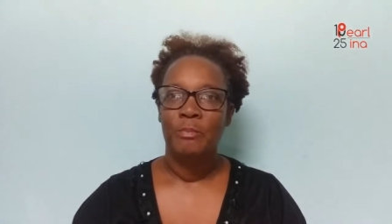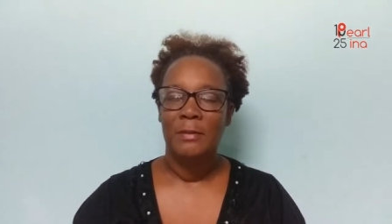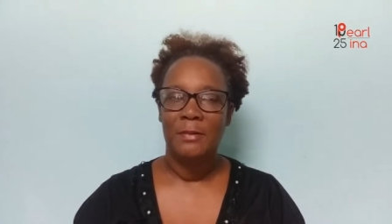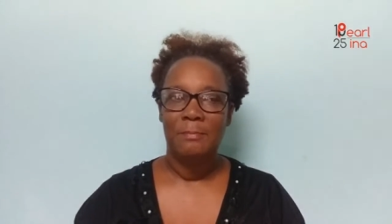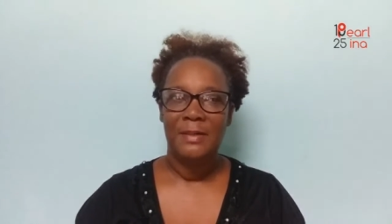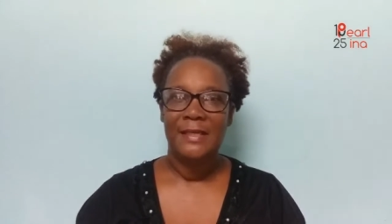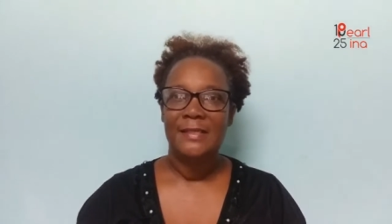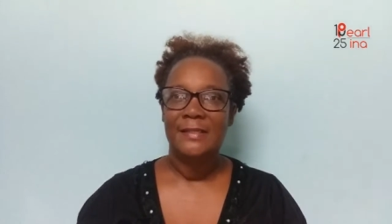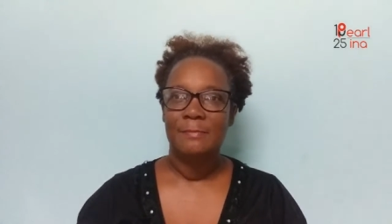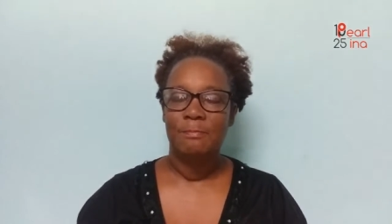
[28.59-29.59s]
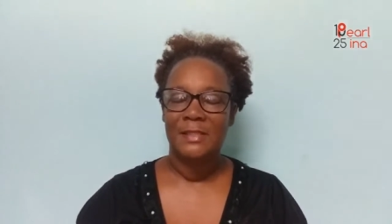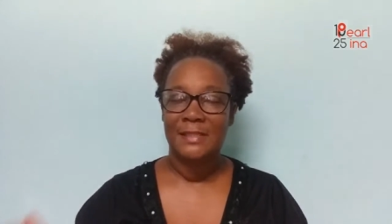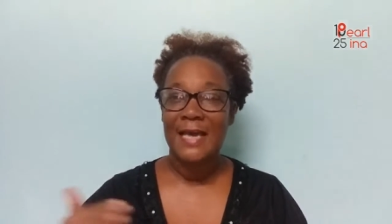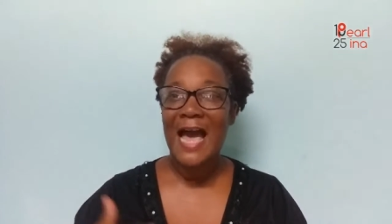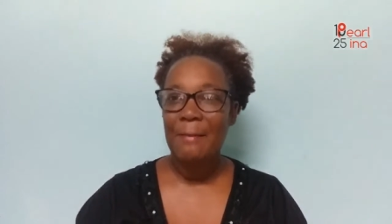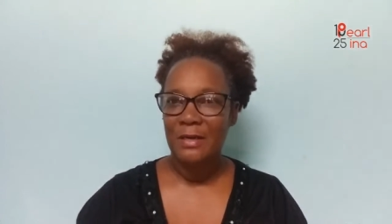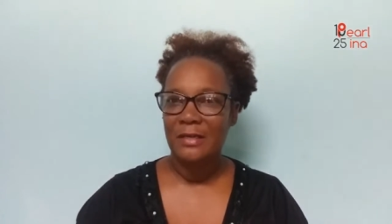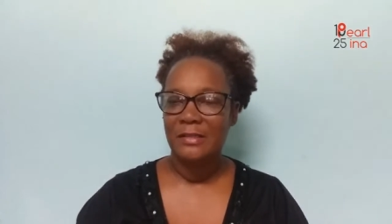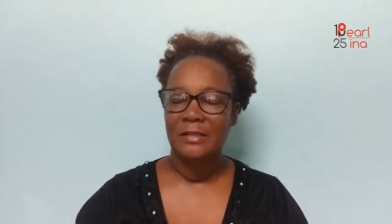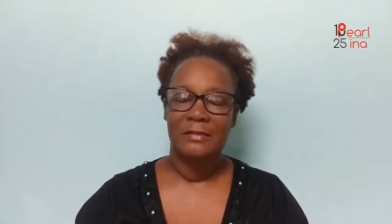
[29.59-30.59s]
people being
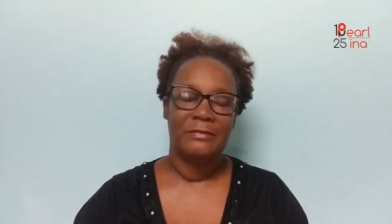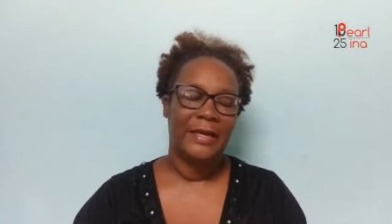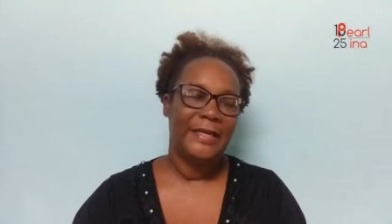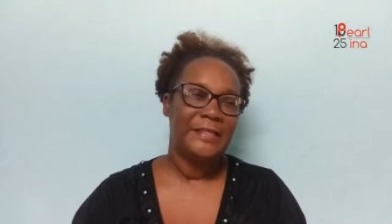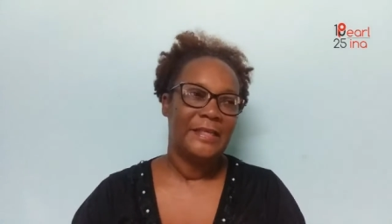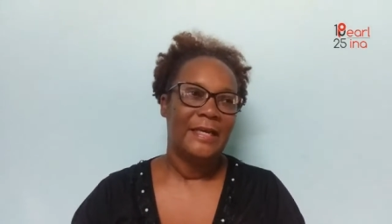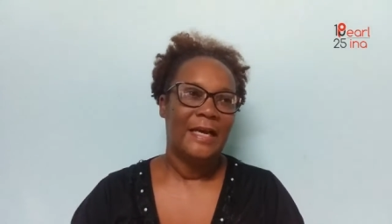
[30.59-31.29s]
scammers, right?